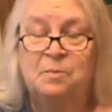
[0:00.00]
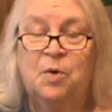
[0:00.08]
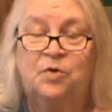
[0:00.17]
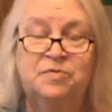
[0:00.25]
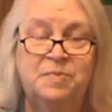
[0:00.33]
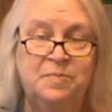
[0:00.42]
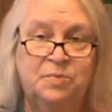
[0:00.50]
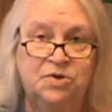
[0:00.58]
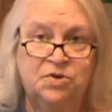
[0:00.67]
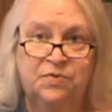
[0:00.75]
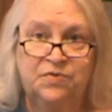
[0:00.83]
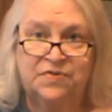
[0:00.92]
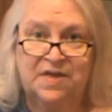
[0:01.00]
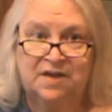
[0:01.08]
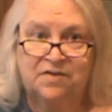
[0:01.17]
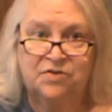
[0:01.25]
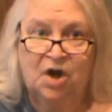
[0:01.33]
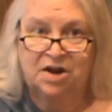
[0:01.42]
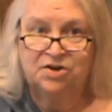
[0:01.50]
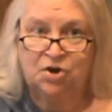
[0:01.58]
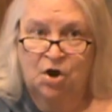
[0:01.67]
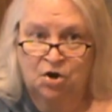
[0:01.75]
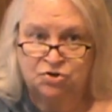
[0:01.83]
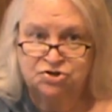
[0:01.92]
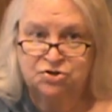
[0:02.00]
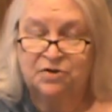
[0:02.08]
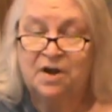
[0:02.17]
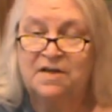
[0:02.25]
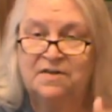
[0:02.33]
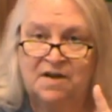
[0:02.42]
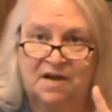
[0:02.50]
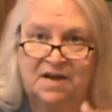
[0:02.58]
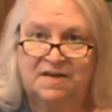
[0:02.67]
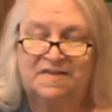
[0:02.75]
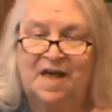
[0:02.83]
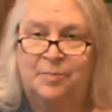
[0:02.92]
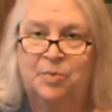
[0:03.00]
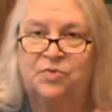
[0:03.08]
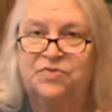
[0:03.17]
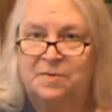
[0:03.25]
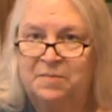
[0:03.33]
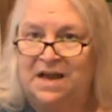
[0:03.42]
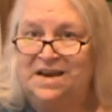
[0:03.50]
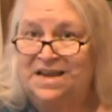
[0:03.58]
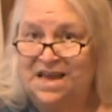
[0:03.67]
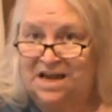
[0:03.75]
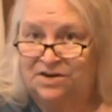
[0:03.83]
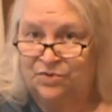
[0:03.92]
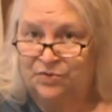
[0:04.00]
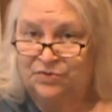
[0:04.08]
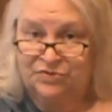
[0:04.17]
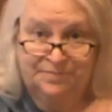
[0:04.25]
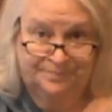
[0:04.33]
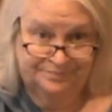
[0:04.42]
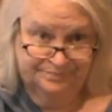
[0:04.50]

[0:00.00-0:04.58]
Most people use things on an altar, example, some kind of candles.